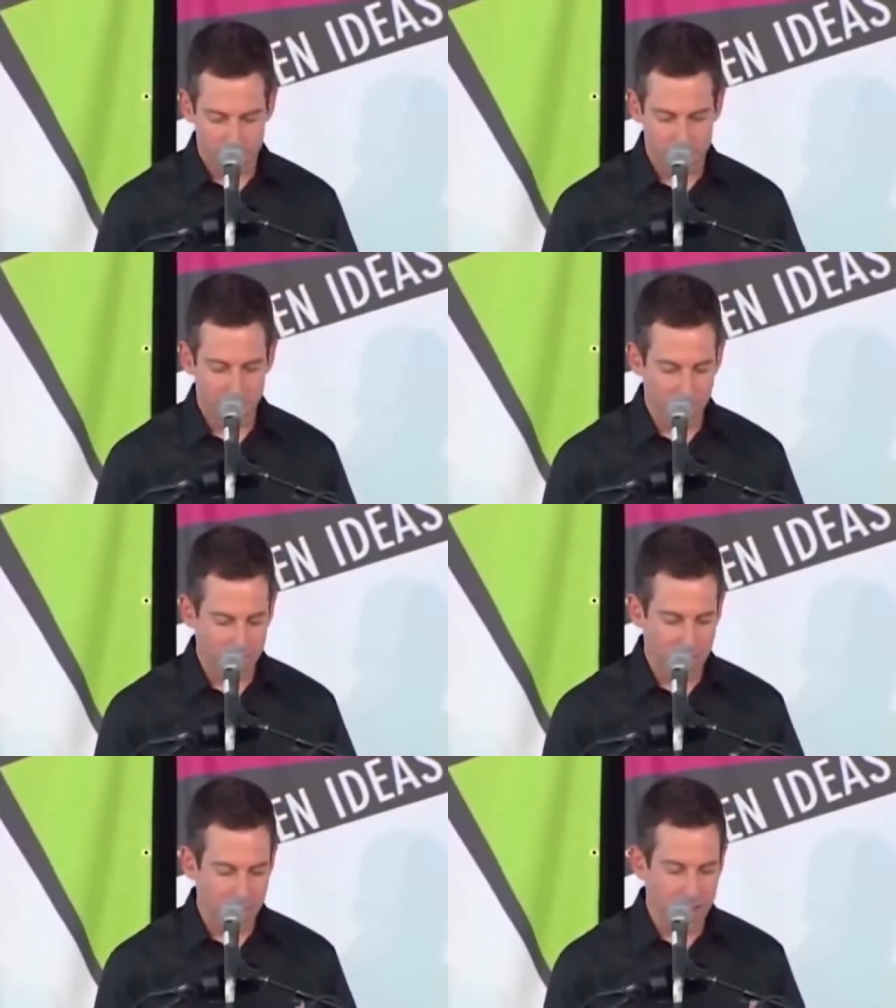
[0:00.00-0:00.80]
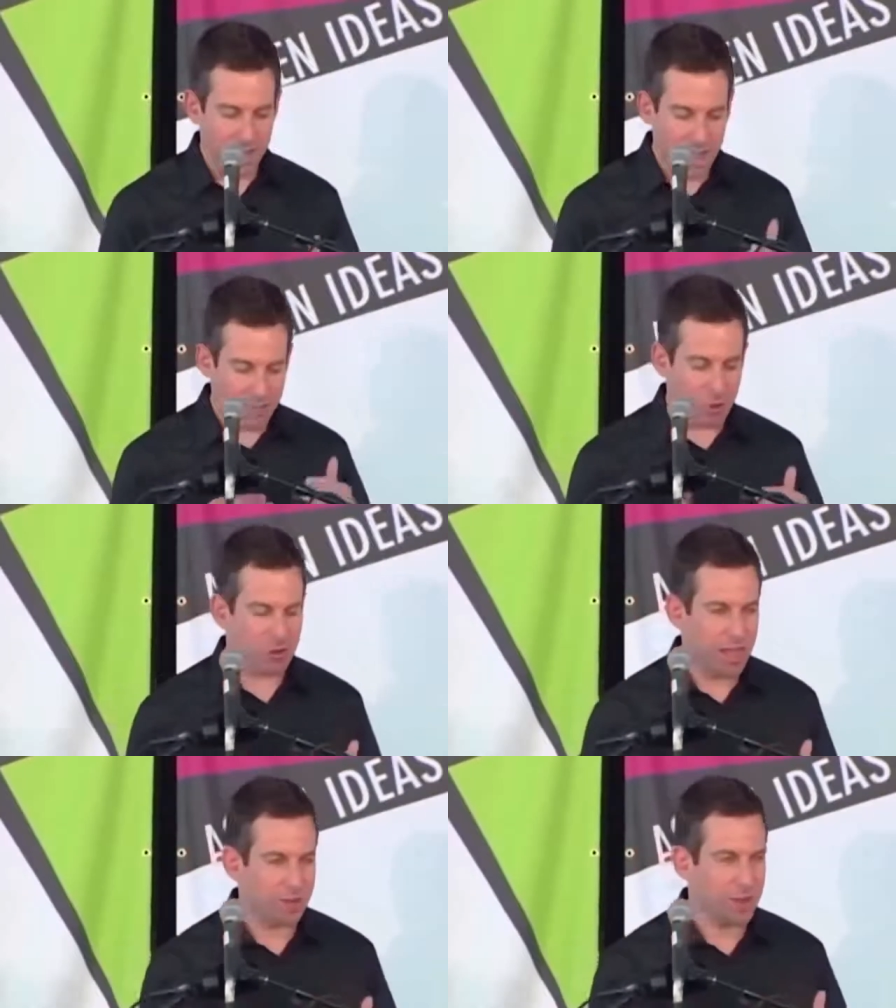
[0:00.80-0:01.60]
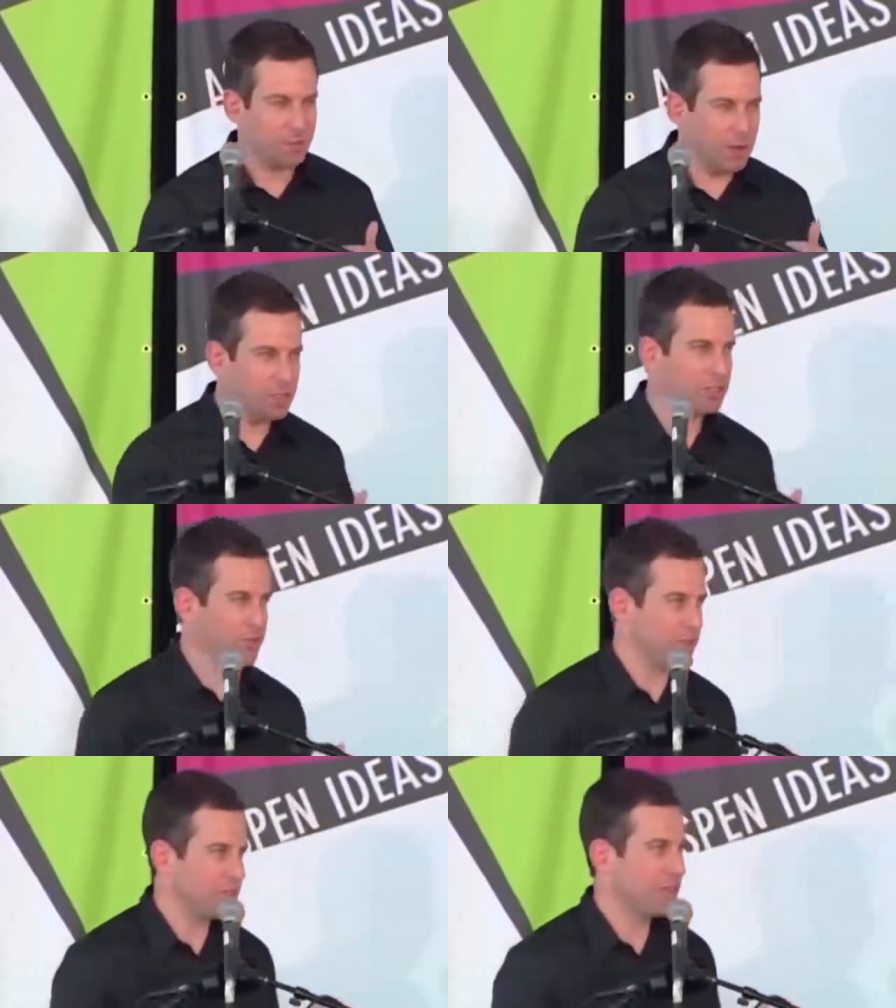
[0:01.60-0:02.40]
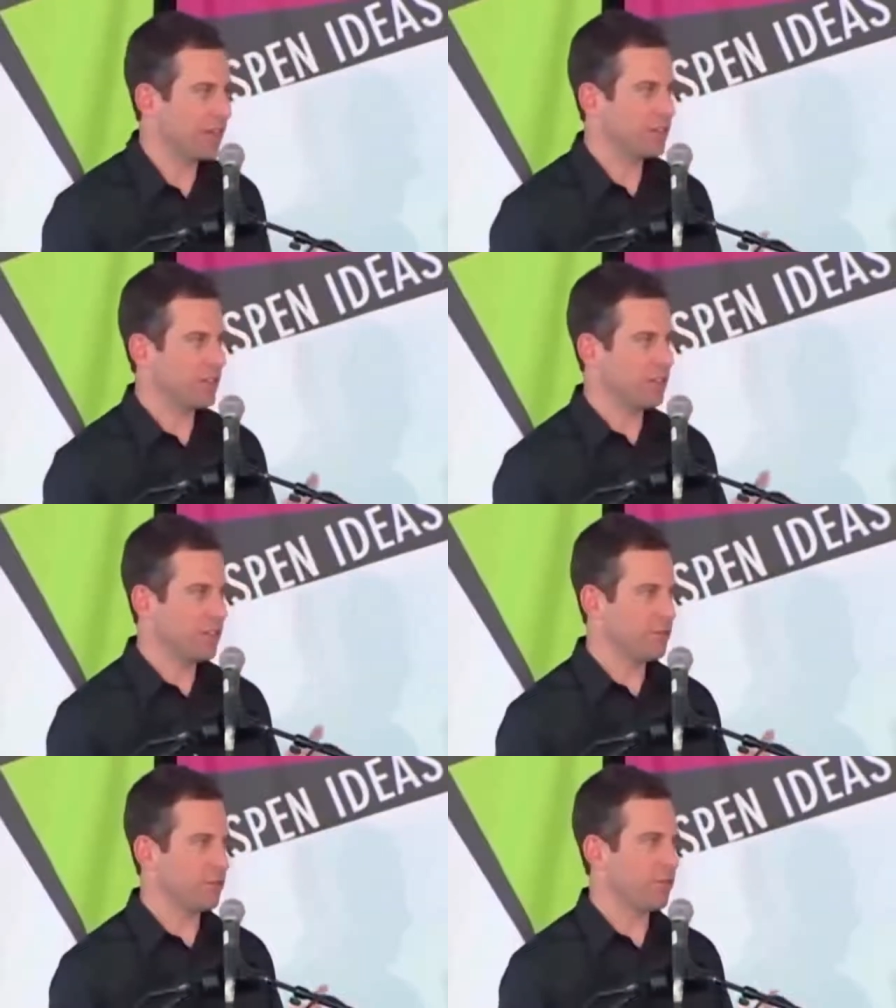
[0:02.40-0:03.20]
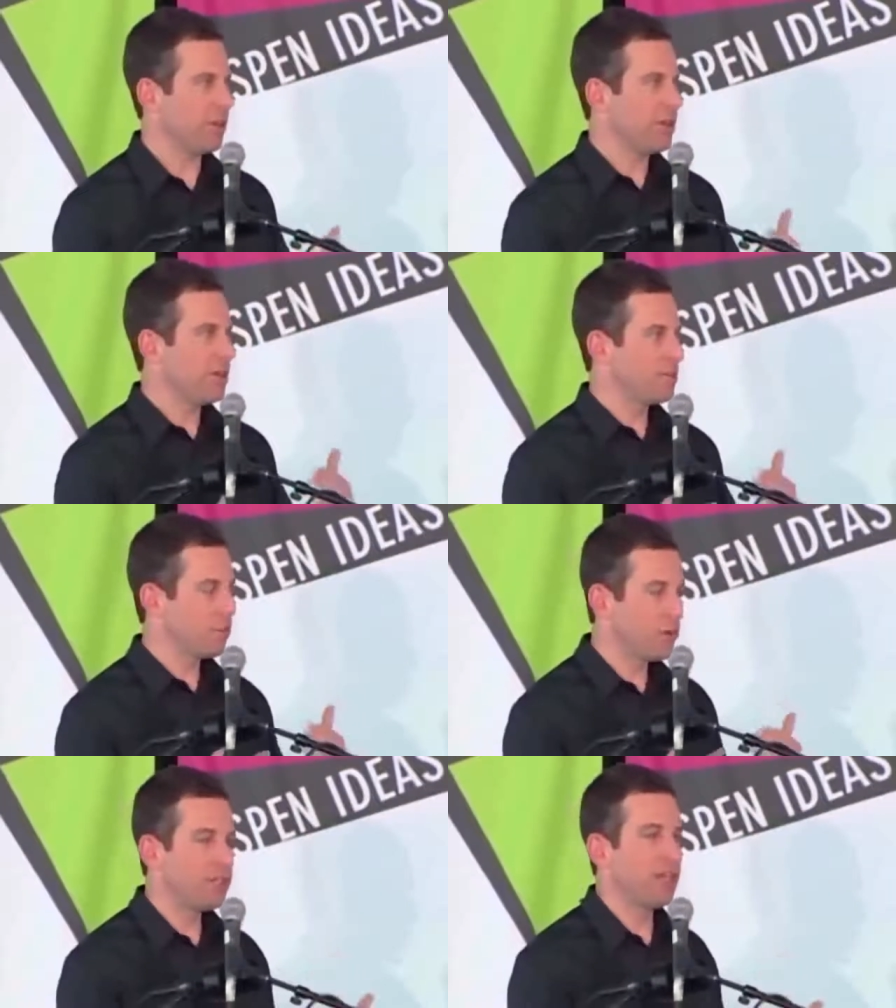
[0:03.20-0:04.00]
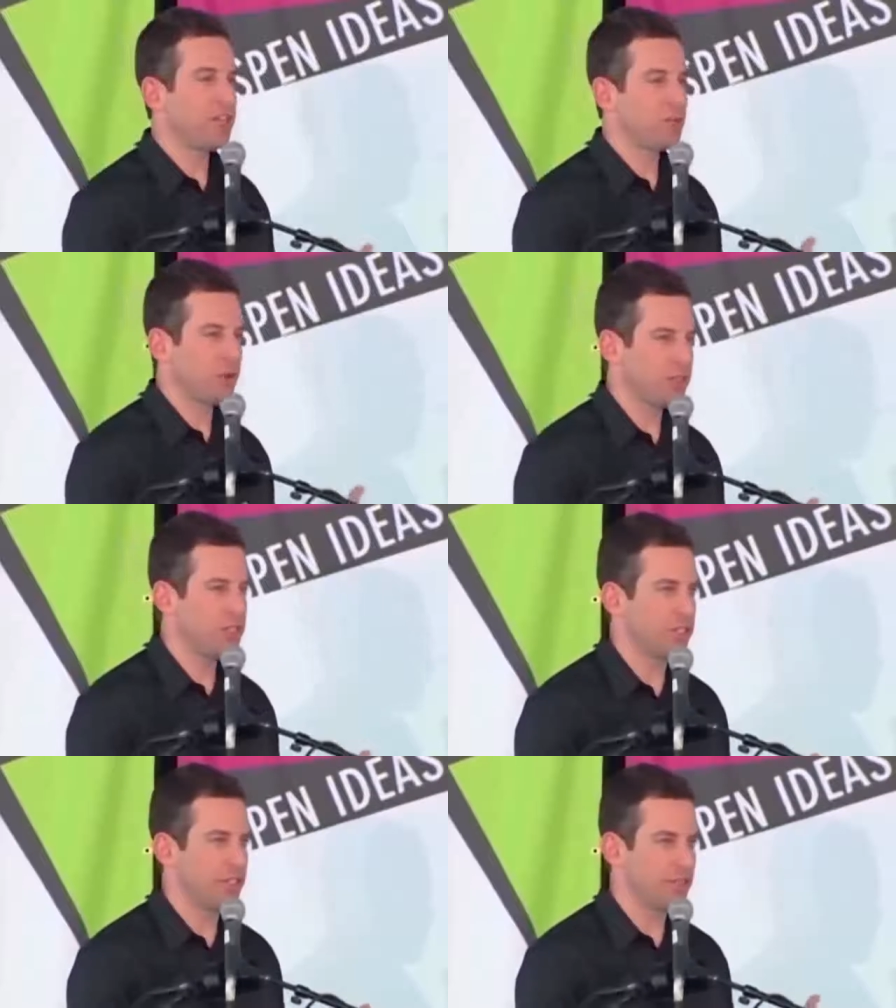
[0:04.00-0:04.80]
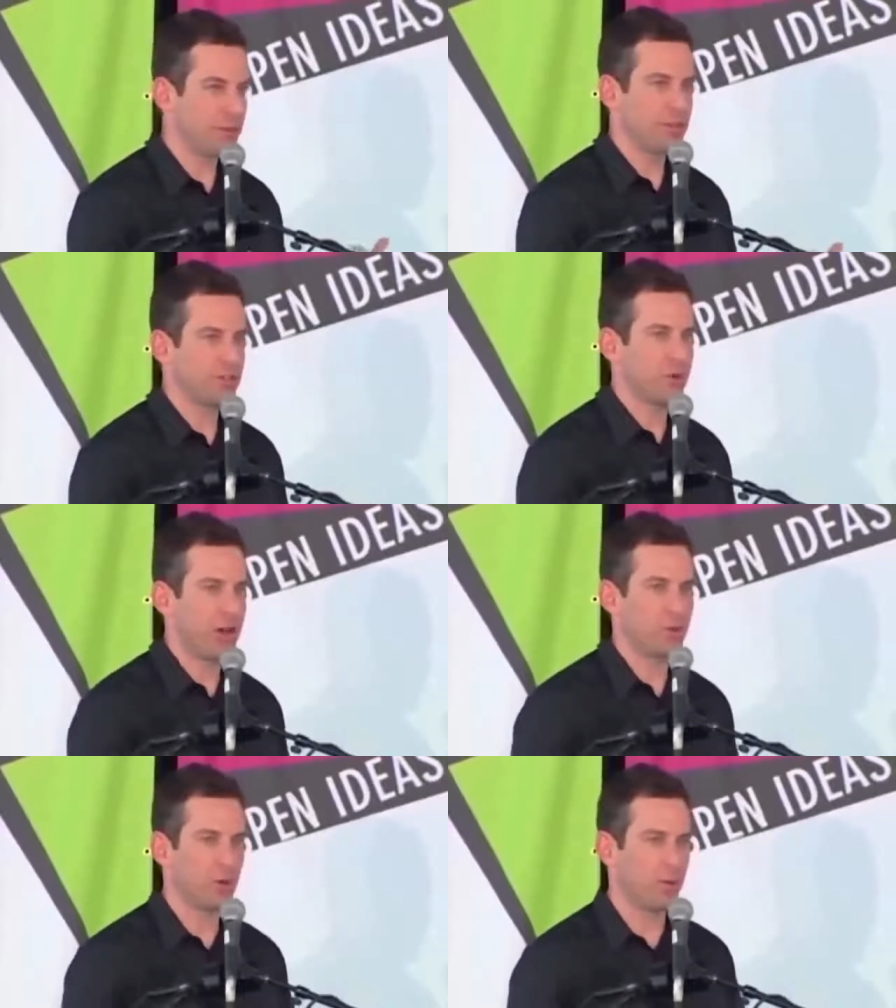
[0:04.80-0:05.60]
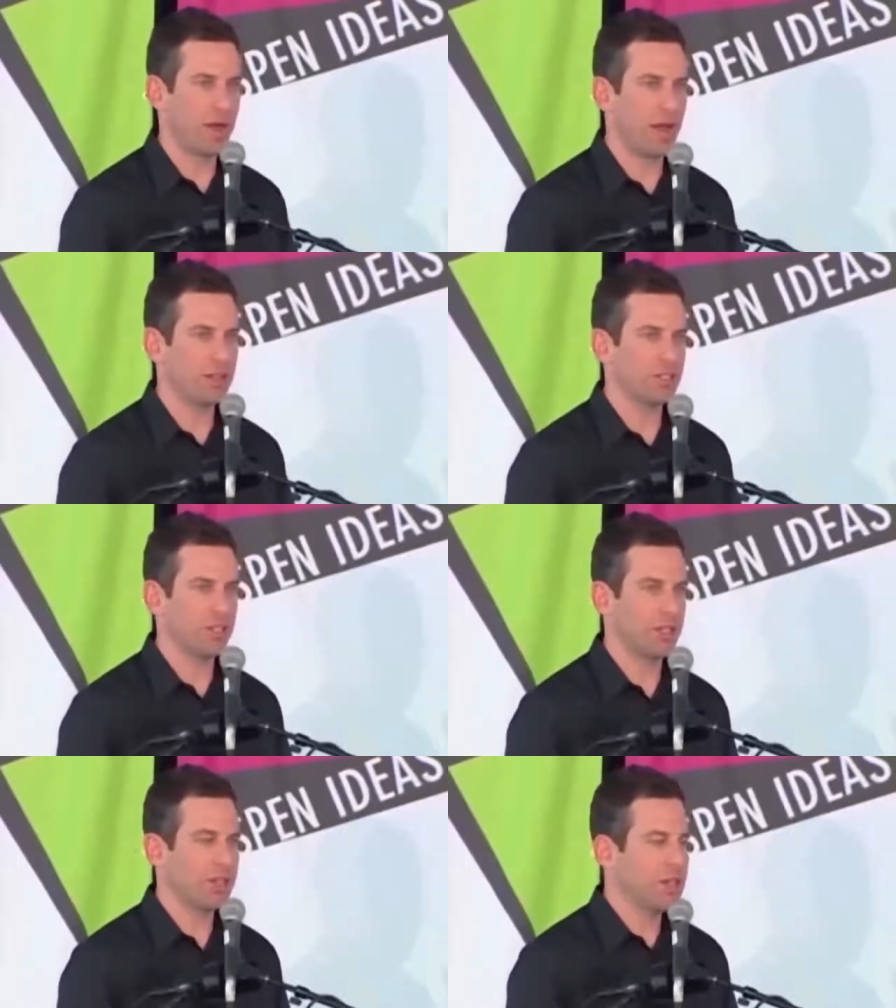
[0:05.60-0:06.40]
Now, I, I, have no doubt that much of this sexist evil predates religion and can be ascribed to our biology.